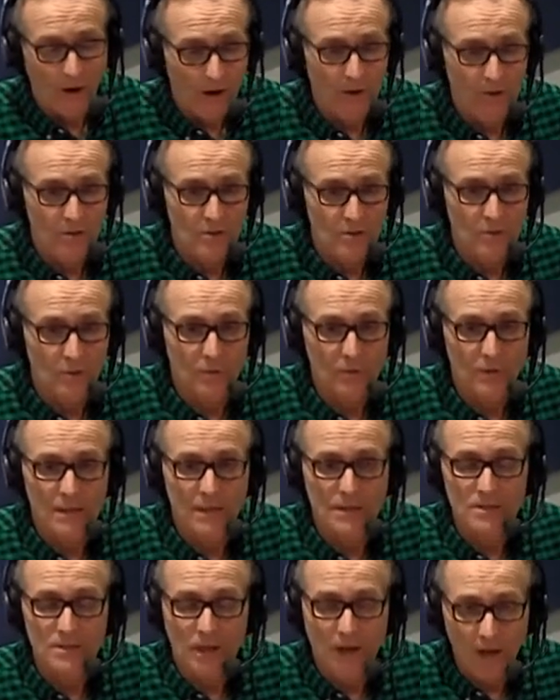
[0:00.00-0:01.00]
also
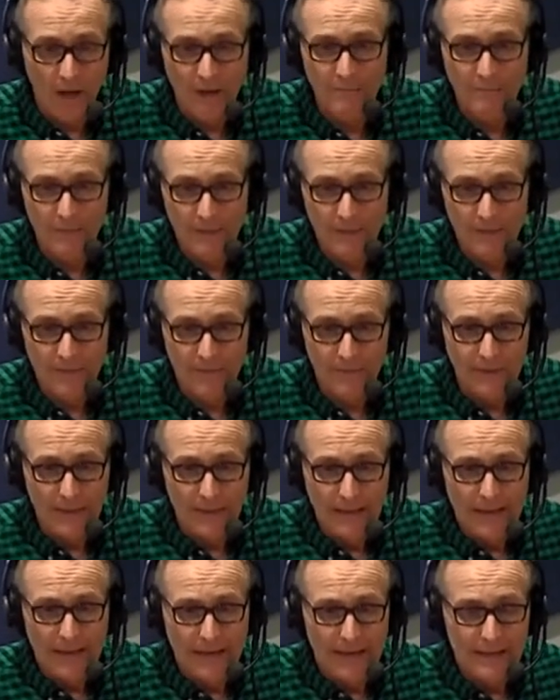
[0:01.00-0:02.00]
is on me.
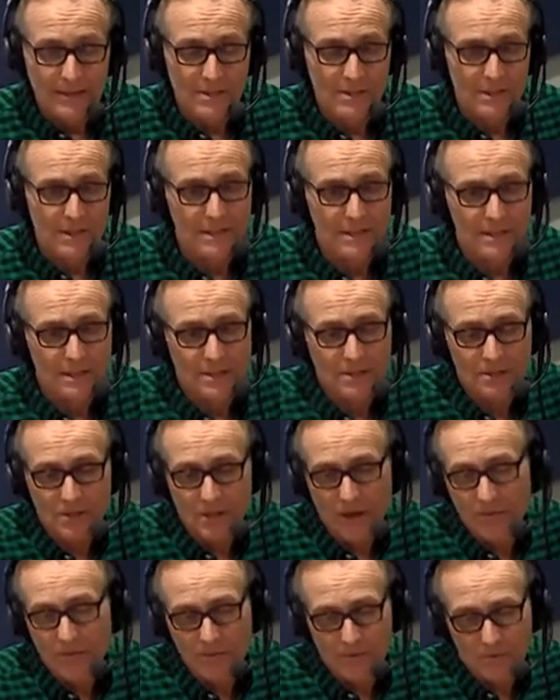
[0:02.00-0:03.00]
And it says the
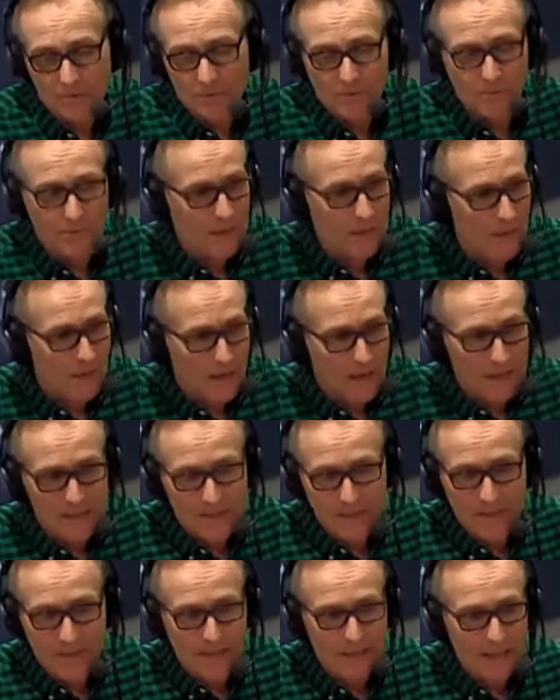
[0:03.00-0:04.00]
psalmist was being honest.
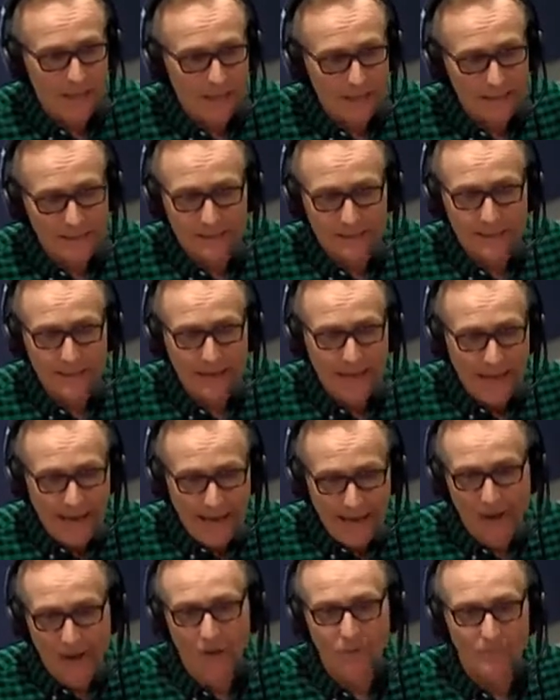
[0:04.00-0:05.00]
He said, God, he said,
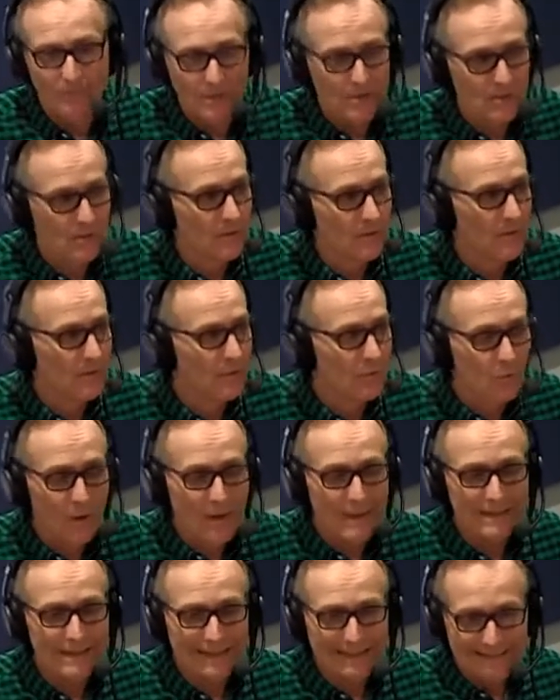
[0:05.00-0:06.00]
help me so that the
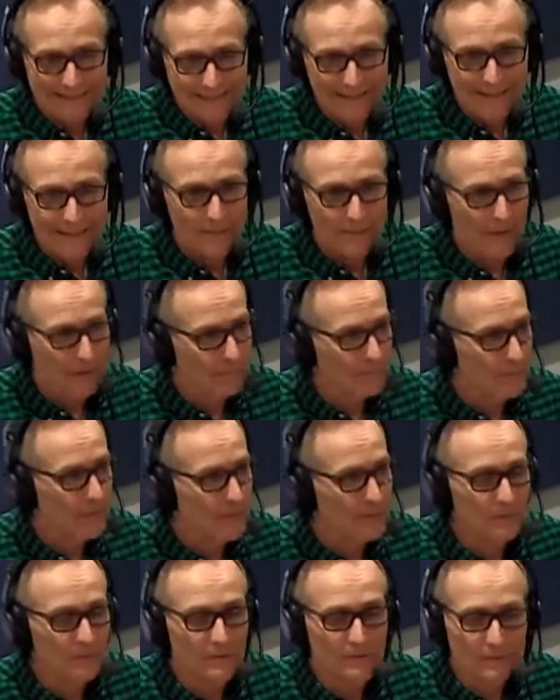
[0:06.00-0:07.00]
way that I think about
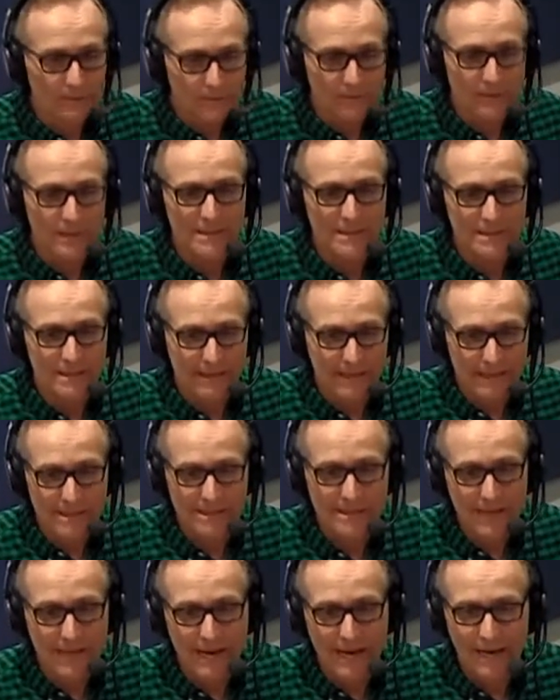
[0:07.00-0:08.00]
people and the things that I
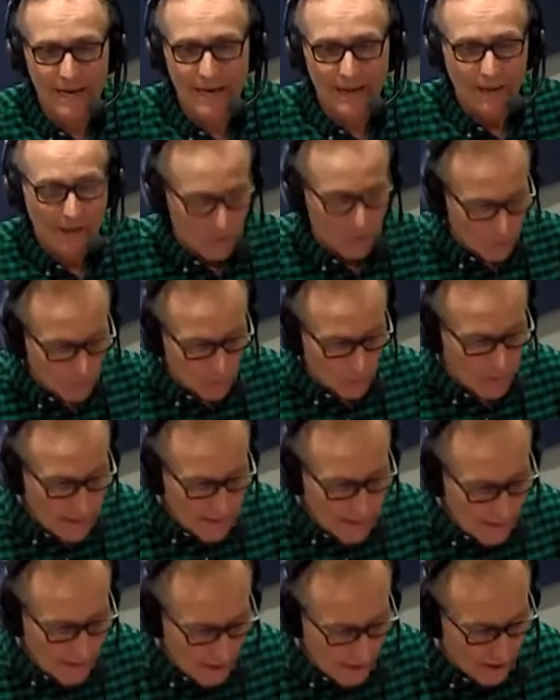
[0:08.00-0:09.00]
say
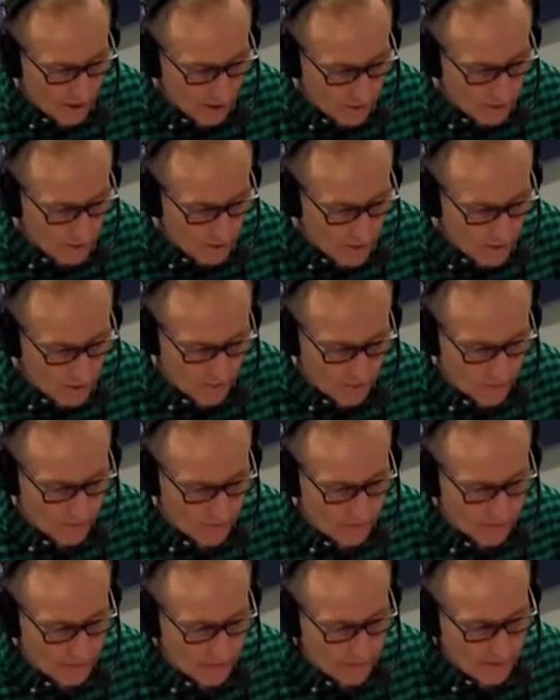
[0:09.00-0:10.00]
really honor you.
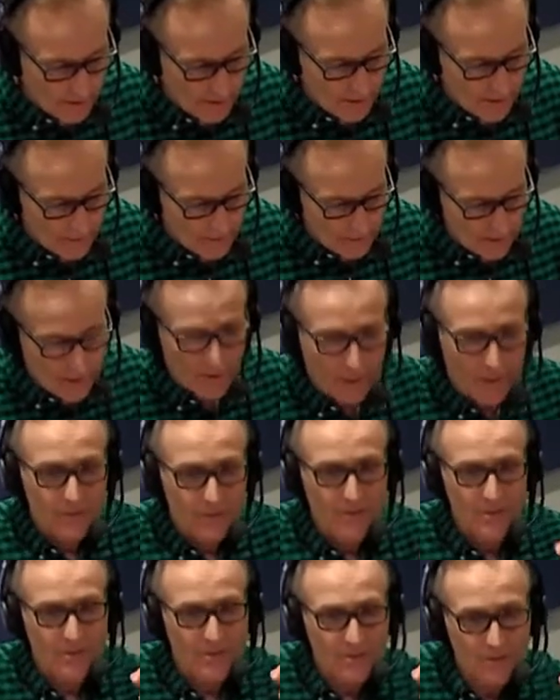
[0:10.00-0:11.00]

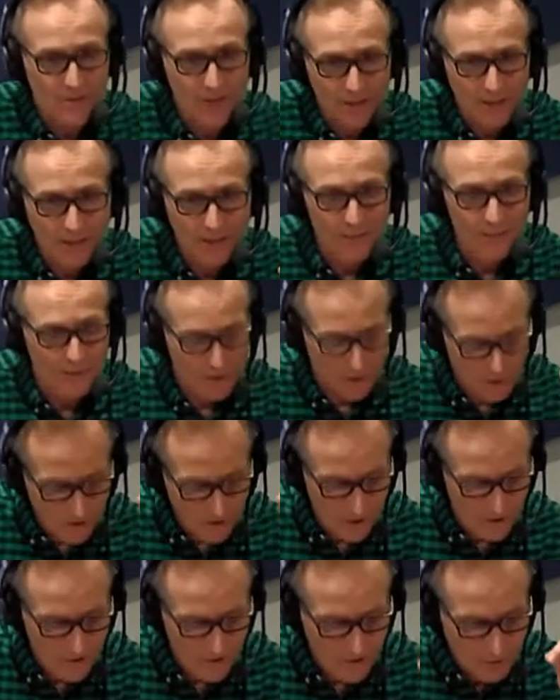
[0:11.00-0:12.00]
Because Solomon
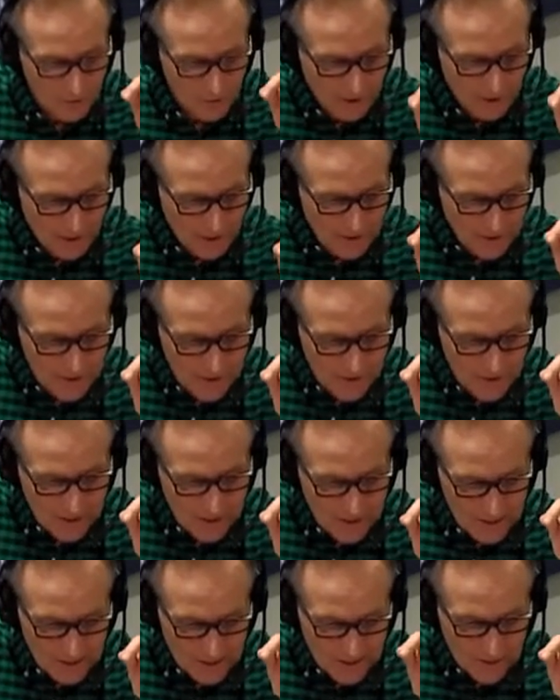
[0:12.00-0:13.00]
also went on to
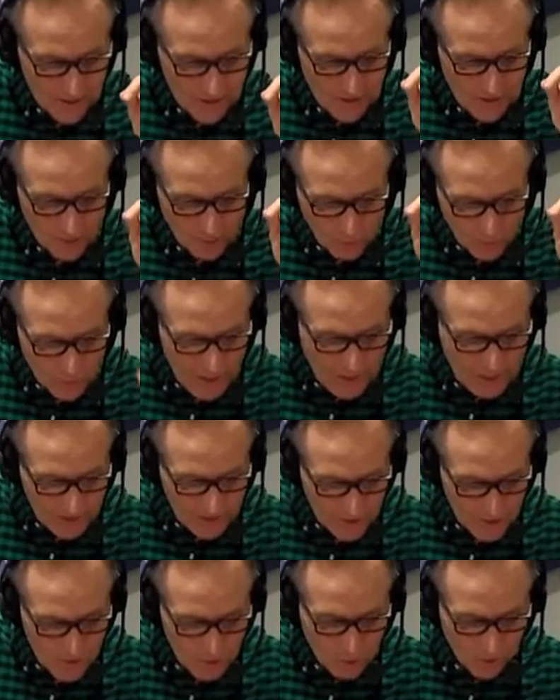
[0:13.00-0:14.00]
say this that
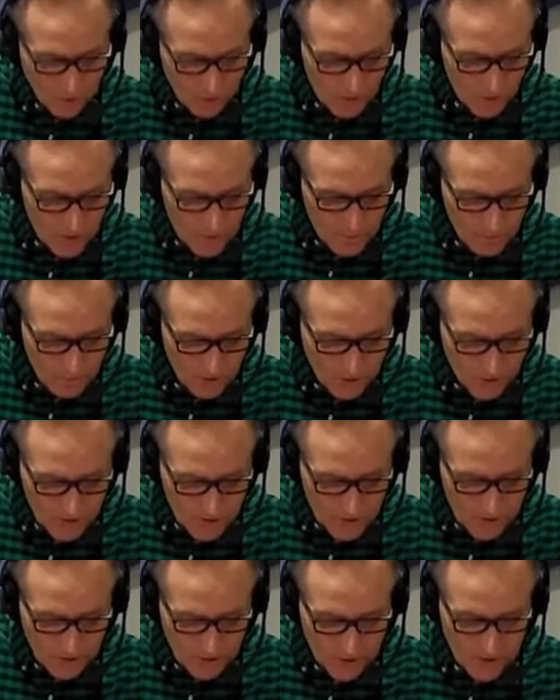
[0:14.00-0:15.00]
reckless words pierce like a